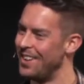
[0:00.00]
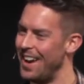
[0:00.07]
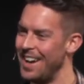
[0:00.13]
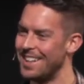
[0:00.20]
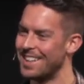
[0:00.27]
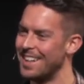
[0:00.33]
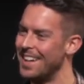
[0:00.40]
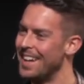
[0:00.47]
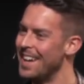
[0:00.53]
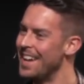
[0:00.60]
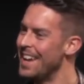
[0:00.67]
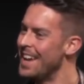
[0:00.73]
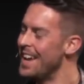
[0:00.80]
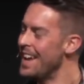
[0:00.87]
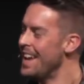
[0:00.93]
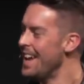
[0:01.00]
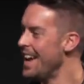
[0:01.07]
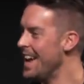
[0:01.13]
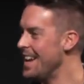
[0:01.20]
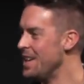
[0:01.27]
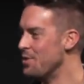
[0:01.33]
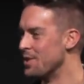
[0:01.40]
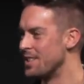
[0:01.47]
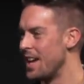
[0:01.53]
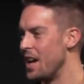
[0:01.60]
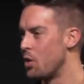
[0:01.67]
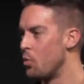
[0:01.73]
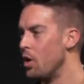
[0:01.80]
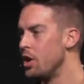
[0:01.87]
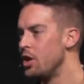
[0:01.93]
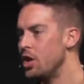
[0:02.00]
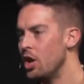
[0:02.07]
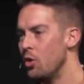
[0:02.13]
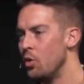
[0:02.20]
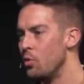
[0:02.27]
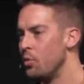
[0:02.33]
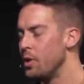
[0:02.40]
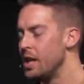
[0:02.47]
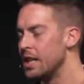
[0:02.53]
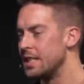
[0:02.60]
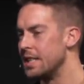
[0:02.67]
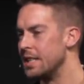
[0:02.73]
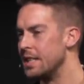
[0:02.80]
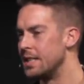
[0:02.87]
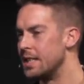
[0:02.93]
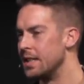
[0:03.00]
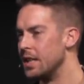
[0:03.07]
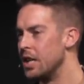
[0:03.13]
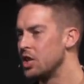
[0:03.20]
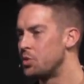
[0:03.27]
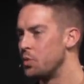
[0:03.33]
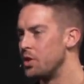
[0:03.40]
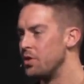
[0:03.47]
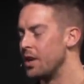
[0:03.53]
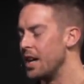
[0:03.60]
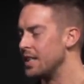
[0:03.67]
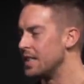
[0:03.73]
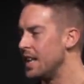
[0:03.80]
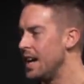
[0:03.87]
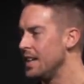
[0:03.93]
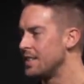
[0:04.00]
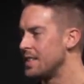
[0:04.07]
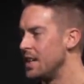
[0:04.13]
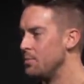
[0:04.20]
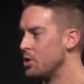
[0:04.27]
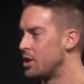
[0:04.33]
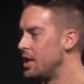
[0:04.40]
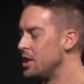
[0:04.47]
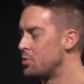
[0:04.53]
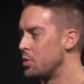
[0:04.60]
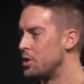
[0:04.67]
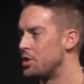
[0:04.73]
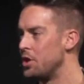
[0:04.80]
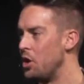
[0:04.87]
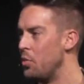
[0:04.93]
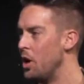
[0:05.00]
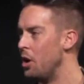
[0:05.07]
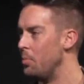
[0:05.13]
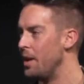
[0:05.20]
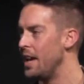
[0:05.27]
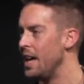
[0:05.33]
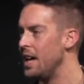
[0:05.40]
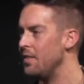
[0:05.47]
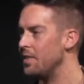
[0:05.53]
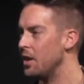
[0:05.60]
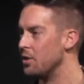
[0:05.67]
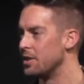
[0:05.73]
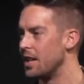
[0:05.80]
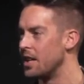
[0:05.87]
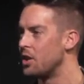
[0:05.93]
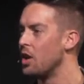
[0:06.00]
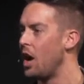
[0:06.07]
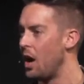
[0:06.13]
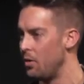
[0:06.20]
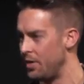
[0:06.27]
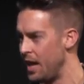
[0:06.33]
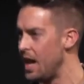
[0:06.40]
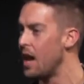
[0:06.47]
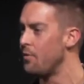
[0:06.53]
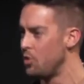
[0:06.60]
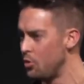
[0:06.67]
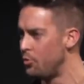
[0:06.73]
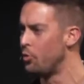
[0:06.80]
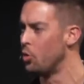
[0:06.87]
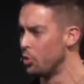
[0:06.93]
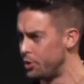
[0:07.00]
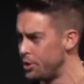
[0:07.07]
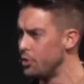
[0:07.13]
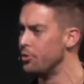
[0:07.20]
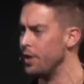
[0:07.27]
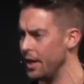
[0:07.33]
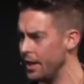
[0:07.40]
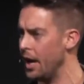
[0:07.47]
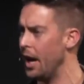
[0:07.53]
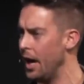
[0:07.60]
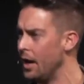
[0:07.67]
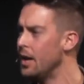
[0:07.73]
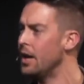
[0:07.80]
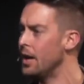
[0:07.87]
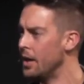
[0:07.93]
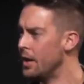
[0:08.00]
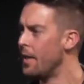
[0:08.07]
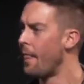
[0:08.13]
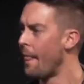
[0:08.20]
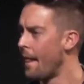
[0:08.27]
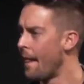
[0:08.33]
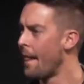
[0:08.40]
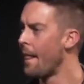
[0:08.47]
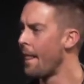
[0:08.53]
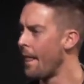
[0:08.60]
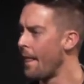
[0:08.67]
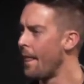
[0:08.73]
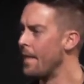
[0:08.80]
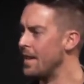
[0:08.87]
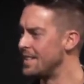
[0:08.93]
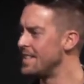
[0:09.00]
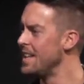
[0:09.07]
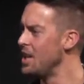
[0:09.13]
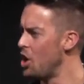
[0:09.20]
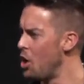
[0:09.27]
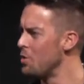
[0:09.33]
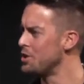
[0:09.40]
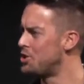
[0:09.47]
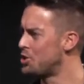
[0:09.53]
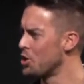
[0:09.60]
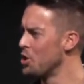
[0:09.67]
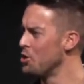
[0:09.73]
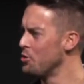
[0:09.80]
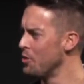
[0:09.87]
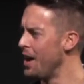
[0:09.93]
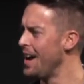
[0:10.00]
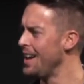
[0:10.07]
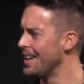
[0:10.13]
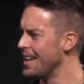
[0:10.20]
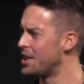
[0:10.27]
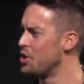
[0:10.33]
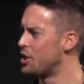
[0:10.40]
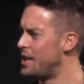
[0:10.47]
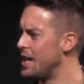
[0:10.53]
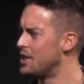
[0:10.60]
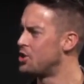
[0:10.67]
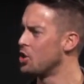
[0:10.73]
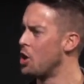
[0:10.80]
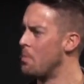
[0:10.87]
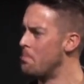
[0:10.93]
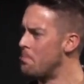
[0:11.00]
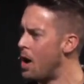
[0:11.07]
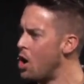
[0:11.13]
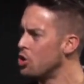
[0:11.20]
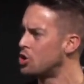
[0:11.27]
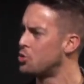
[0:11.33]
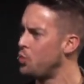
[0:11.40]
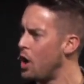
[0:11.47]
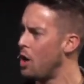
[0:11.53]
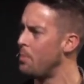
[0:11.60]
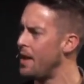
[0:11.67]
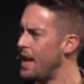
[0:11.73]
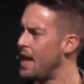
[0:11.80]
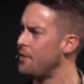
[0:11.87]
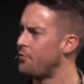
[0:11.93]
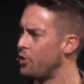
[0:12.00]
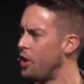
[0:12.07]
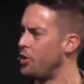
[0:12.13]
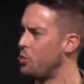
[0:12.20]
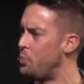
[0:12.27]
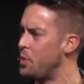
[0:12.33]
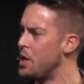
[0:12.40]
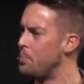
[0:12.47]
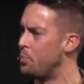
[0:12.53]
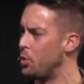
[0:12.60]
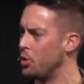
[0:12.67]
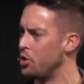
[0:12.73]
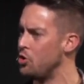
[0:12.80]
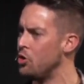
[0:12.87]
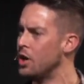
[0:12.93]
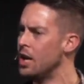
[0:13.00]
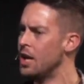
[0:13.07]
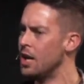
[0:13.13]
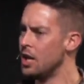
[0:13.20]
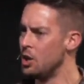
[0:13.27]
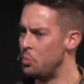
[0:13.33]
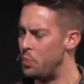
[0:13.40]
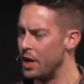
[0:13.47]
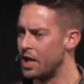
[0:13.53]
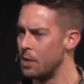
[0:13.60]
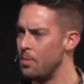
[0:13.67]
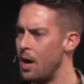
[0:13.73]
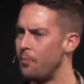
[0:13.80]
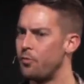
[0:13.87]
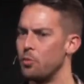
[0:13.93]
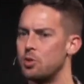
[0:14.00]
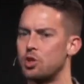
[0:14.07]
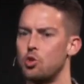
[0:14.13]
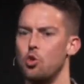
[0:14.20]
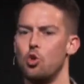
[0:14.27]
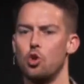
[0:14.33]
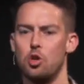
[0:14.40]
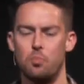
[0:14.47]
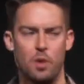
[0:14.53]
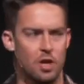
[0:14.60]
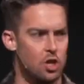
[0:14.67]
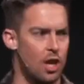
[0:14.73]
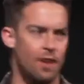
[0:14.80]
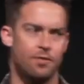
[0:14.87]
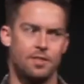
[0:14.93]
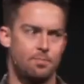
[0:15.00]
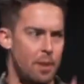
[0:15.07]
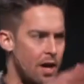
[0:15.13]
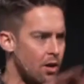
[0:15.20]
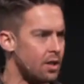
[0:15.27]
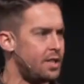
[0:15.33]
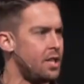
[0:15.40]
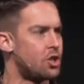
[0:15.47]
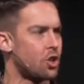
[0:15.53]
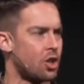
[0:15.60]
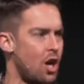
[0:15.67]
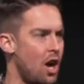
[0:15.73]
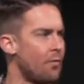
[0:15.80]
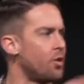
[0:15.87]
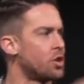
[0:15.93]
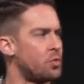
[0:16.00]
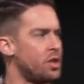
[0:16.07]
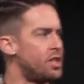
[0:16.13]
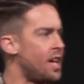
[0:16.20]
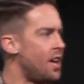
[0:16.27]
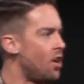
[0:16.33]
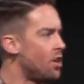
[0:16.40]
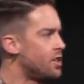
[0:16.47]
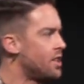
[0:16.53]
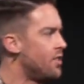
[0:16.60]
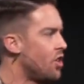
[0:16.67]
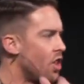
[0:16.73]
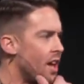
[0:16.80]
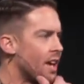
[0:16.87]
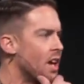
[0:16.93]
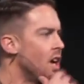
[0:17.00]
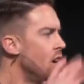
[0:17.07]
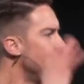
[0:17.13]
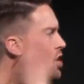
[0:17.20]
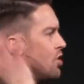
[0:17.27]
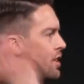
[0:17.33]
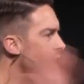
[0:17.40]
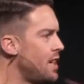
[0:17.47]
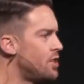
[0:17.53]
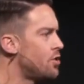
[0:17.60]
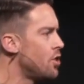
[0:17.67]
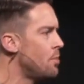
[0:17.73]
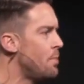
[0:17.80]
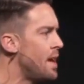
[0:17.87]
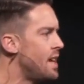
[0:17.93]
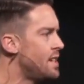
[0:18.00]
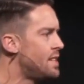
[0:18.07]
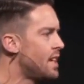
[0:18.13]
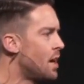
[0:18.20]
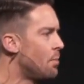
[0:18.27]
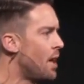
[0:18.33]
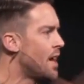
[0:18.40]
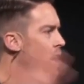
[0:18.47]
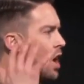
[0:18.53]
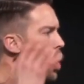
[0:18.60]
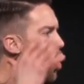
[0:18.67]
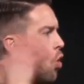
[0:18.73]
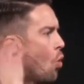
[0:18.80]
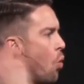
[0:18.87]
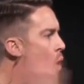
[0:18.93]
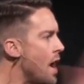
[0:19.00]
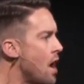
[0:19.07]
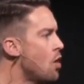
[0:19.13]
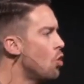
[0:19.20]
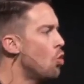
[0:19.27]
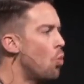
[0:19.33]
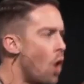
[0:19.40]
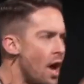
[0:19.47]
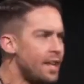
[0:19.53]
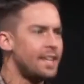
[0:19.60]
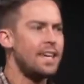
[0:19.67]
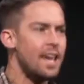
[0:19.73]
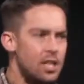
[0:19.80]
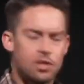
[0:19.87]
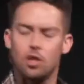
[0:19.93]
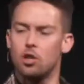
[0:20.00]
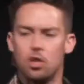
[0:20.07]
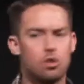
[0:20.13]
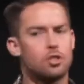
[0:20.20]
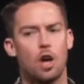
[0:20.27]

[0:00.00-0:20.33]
right? And he was like, Well, you know, when we went out to, to lunch with you guys last time, your kids were so well behaved. I was like, I, They have you fooled too, then, huh? Isn't that always true, right? Like your kids are the most well behaved for other people. You, you pick them up from school, you, pick, you have parent teacher conference, we just had ours, and they're like, Your kids are amazing. I'm like, Where, What kids are you